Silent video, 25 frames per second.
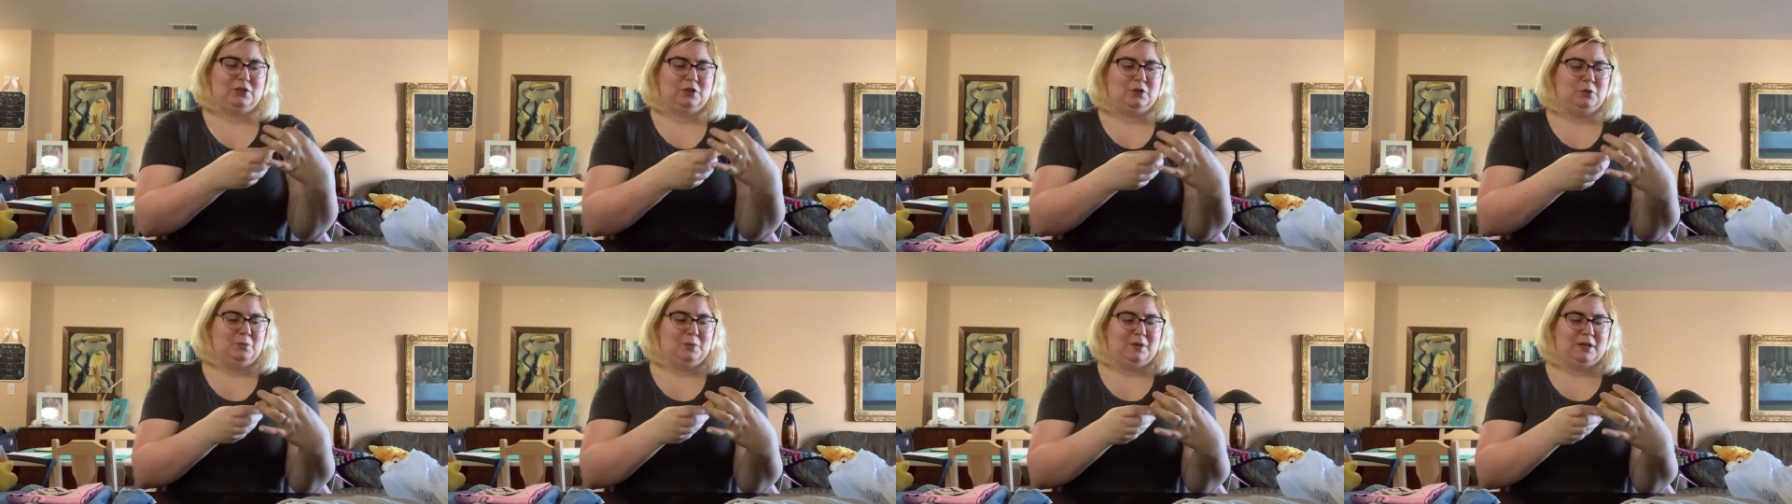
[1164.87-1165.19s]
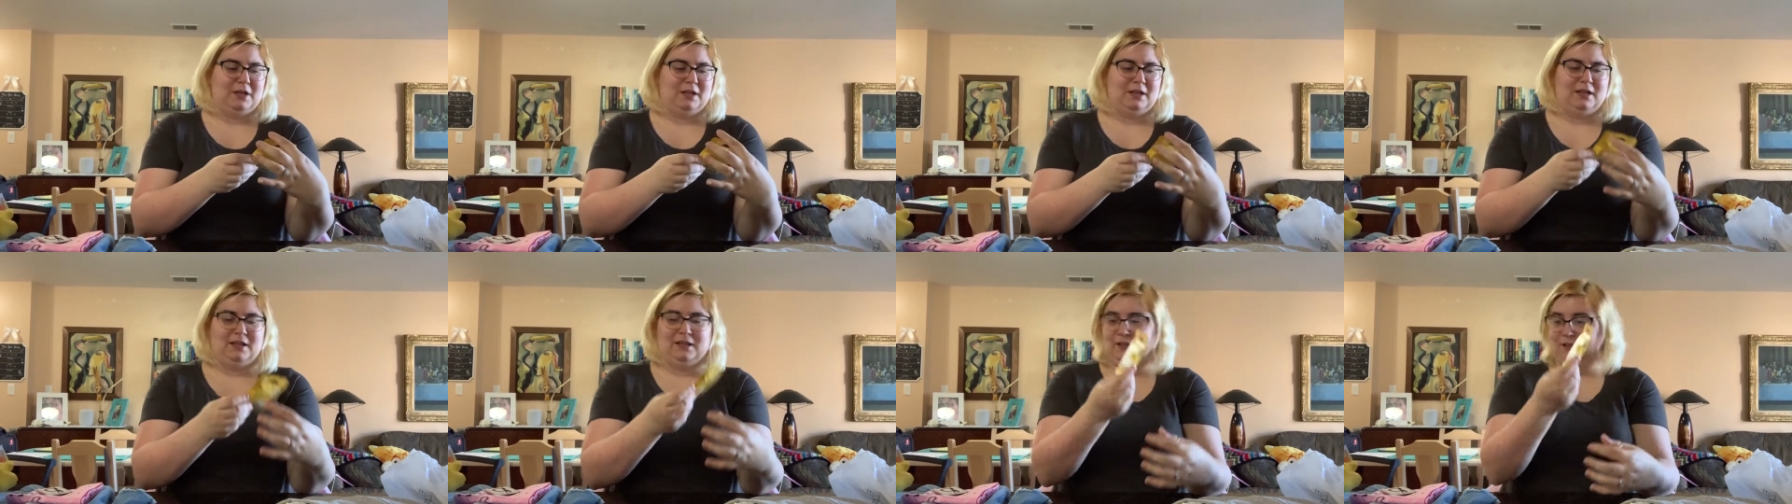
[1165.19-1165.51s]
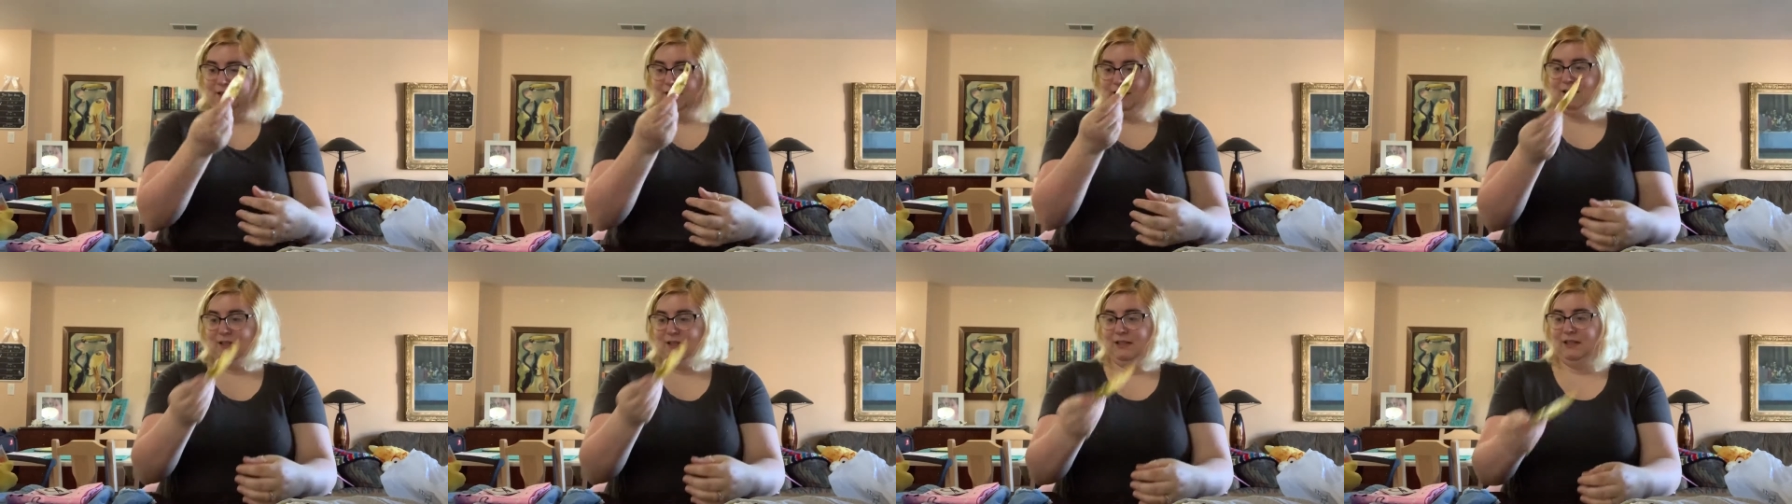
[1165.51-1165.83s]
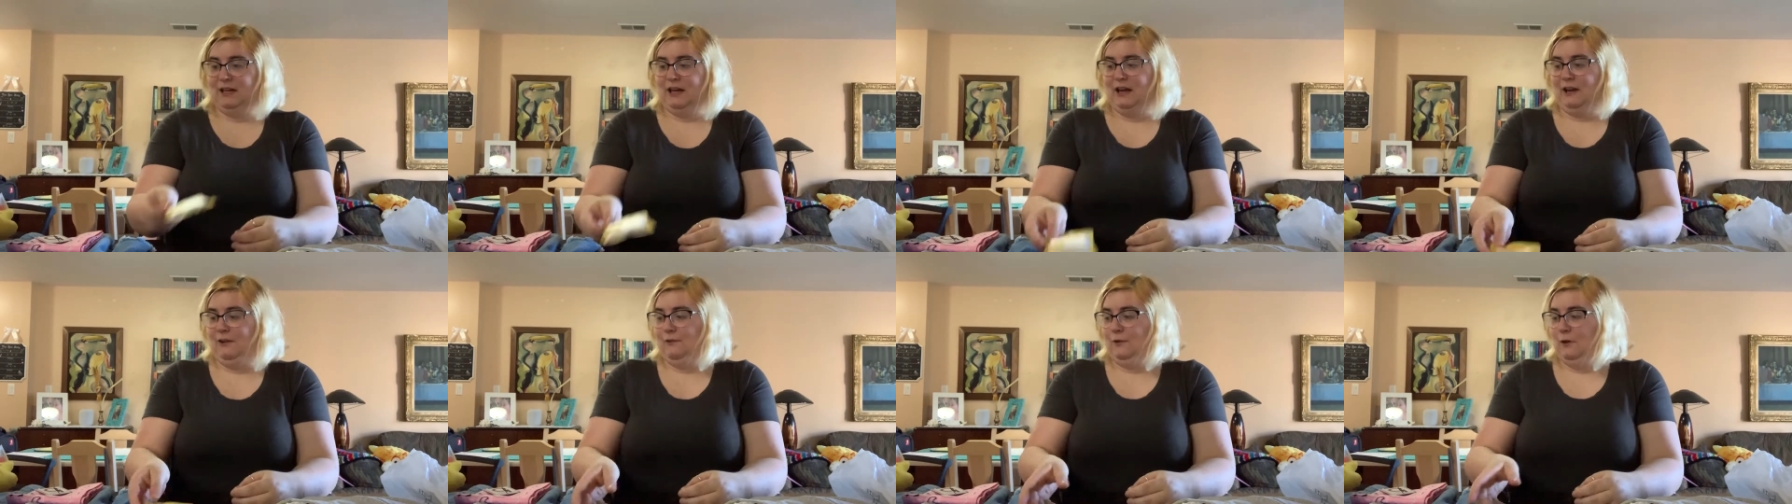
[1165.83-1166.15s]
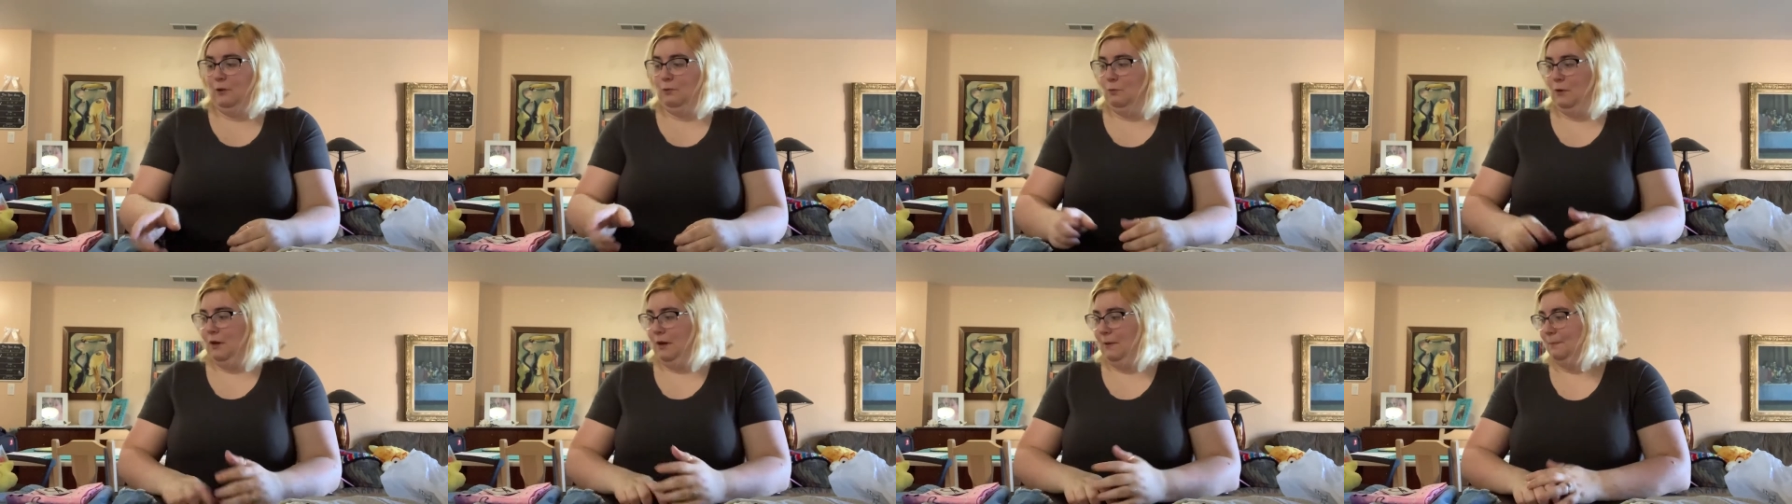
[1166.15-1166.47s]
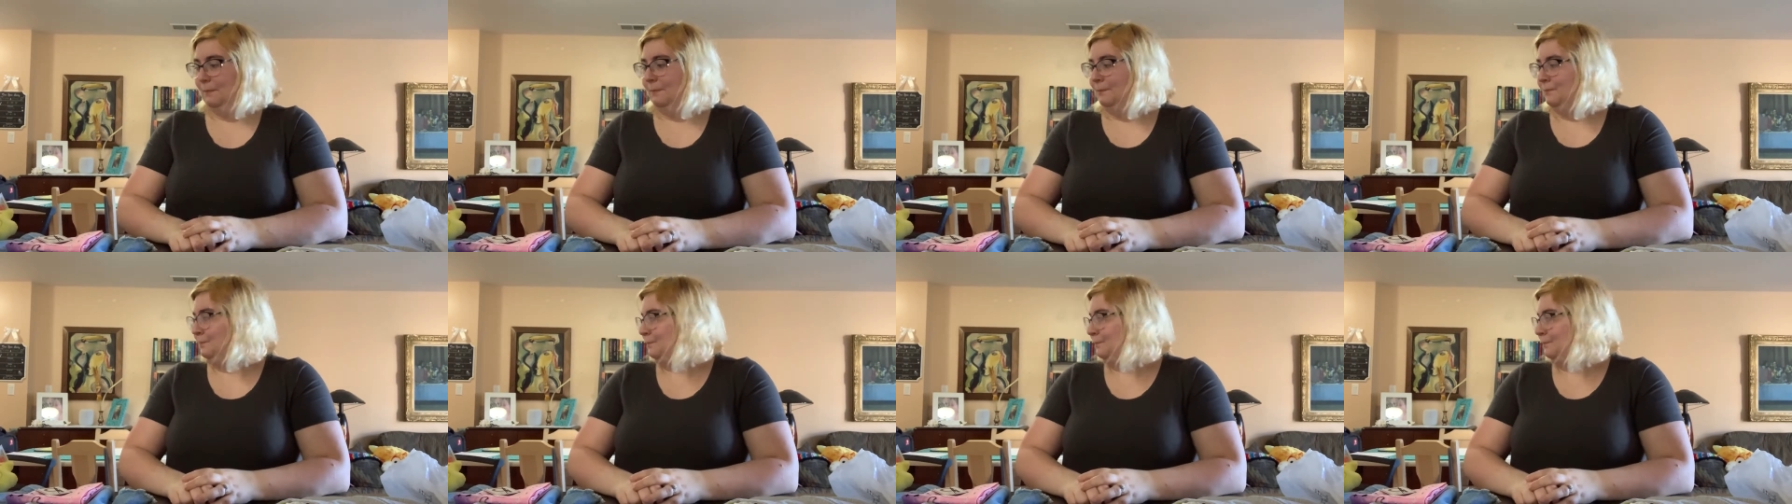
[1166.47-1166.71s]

to, but uh, it's an iPhone one.